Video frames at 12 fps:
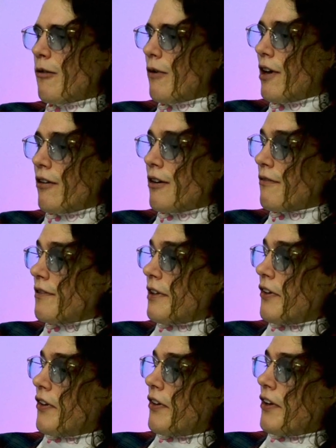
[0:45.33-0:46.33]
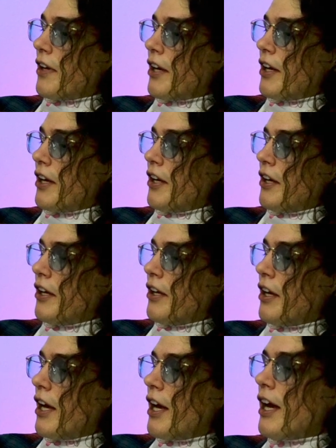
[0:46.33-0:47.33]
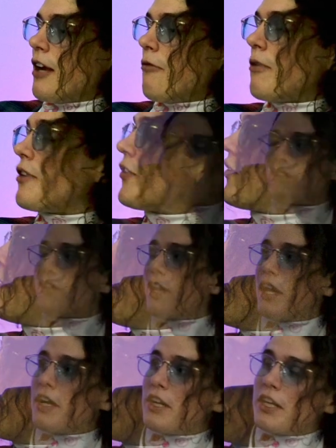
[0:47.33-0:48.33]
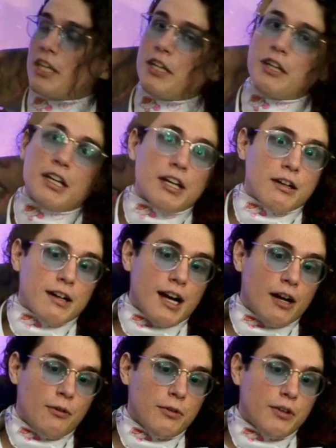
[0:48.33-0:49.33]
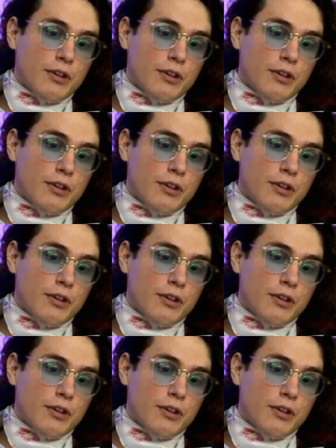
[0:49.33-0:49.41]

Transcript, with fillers: whereof the sick, and was taken thereout.